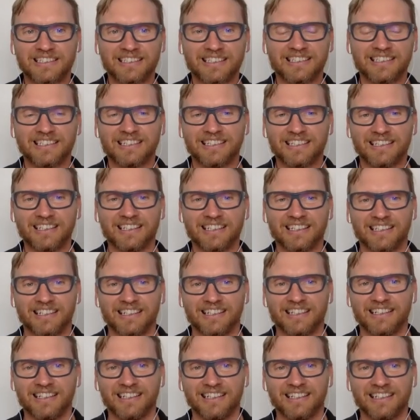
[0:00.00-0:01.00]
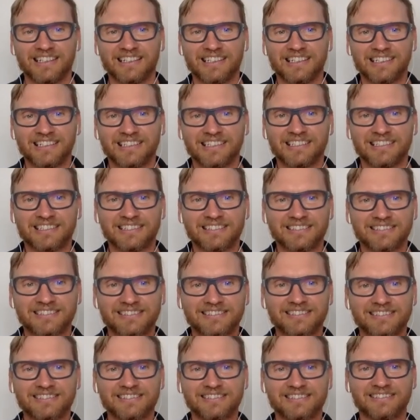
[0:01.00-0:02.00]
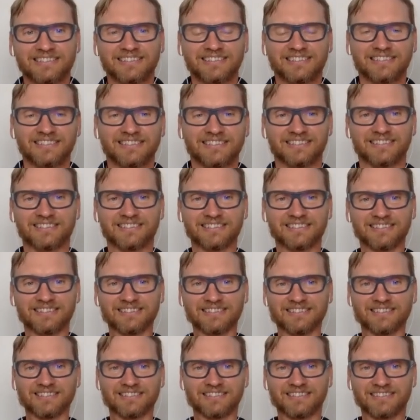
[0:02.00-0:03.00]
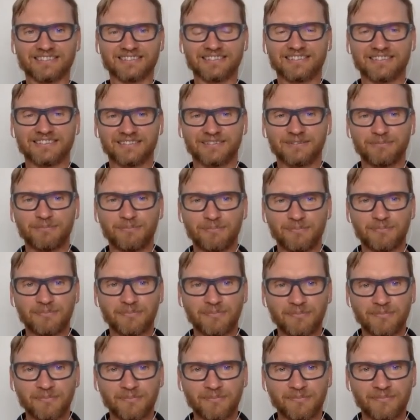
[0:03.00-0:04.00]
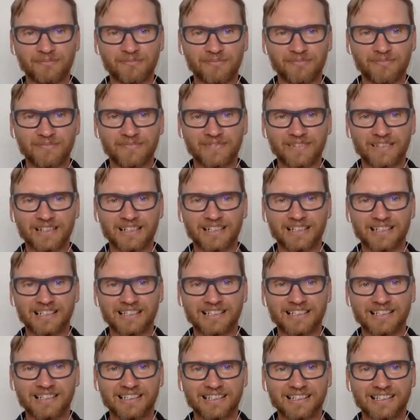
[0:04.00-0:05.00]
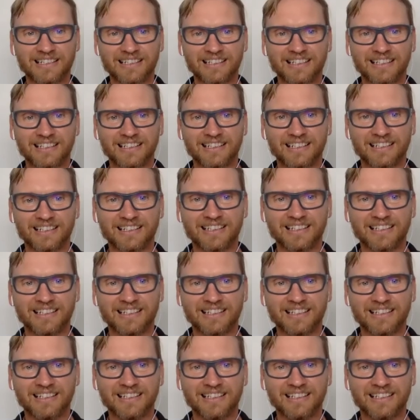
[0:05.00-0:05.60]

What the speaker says: [no speech]